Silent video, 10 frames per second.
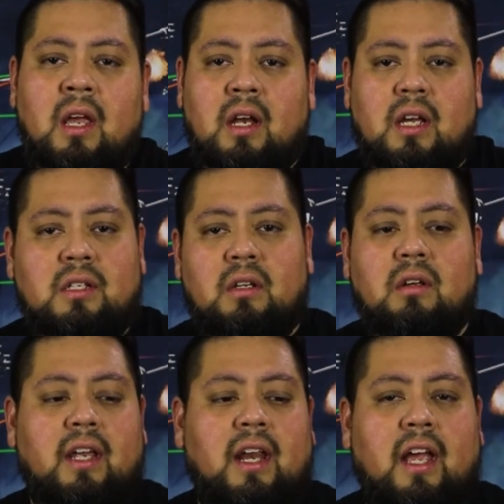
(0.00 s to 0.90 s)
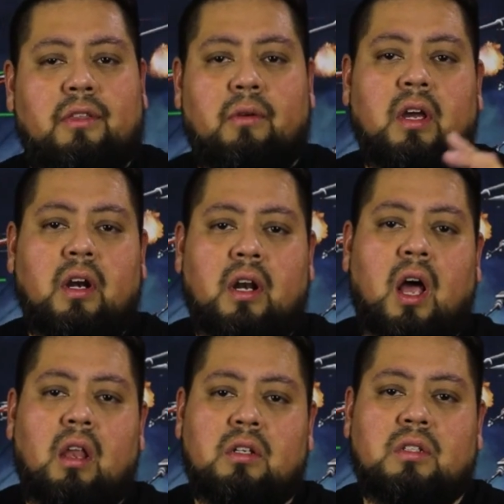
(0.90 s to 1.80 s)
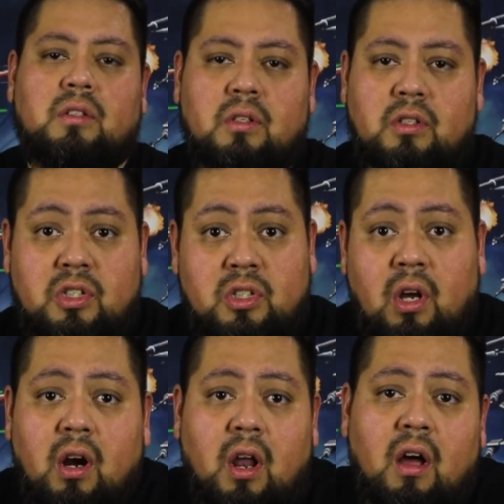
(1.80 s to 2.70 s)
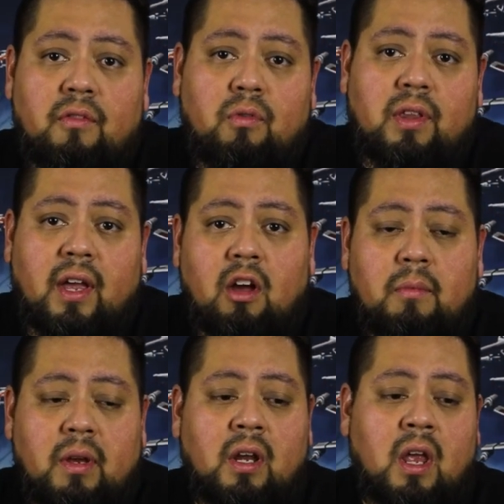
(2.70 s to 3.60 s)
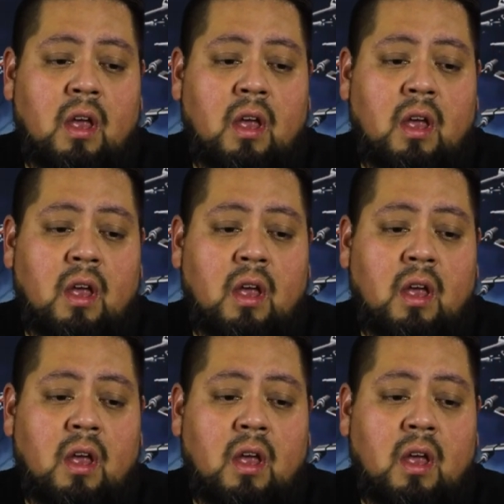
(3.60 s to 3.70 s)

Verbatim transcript: Because you're looking at three hundred dollars to start off with a helmet